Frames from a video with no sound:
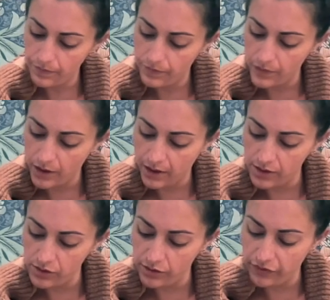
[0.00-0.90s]
I
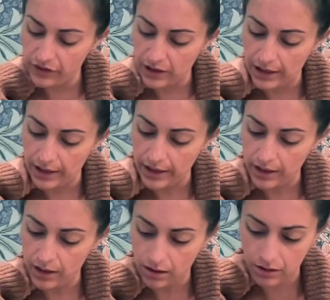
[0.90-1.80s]
do feel
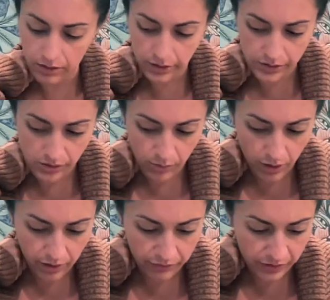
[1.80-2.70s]
like there's some
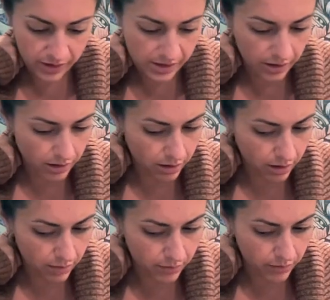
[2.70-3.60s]
conflict here
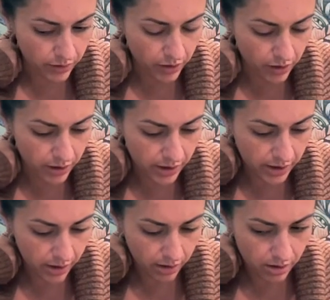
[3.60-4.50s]

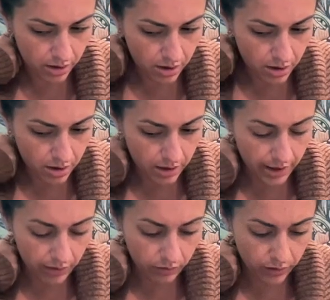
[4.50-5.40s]
regarding
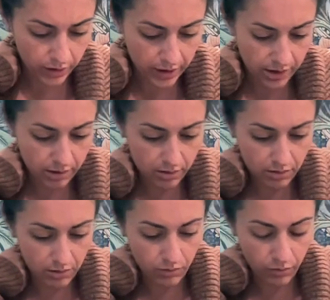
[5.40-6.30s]
not only
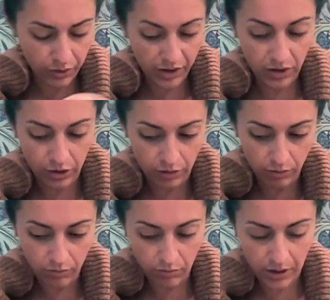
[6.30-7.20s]
within
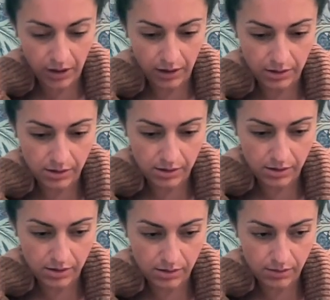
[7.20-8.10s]
you,
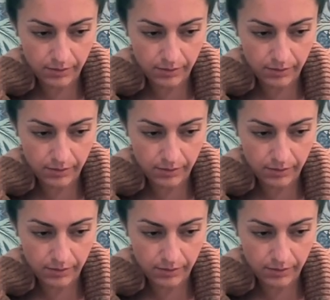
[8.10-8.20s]
because